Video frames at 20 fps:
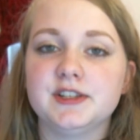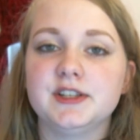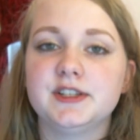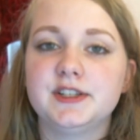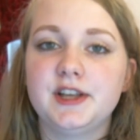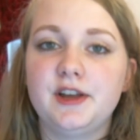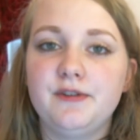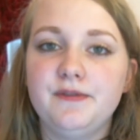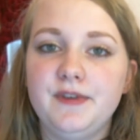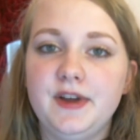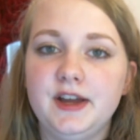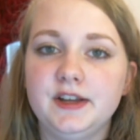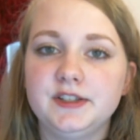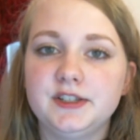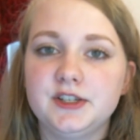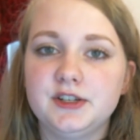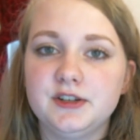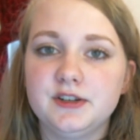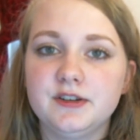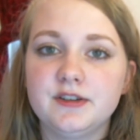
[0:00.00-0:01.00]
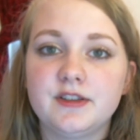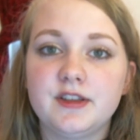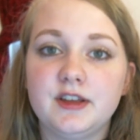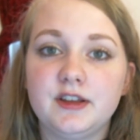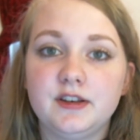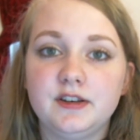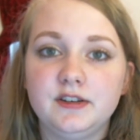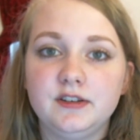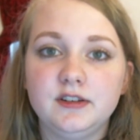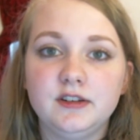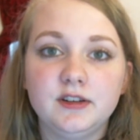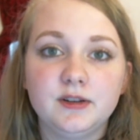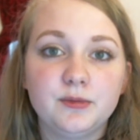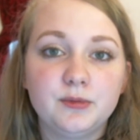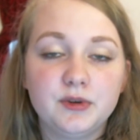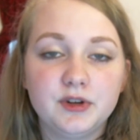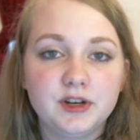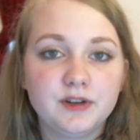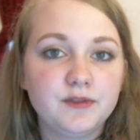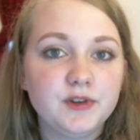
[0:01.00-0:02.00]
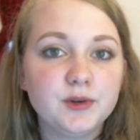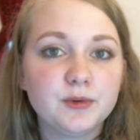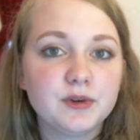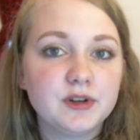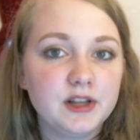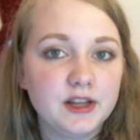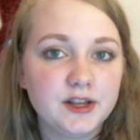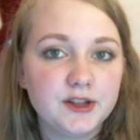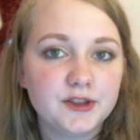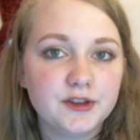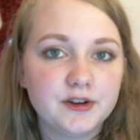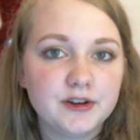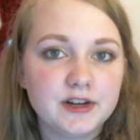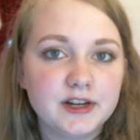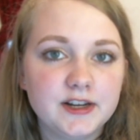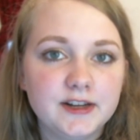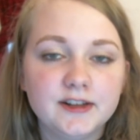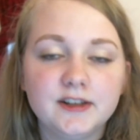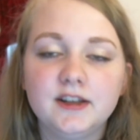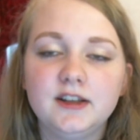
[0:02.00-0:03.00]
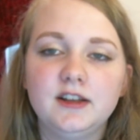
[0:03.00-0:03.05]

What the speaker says: itself faster than it would if you were like 30.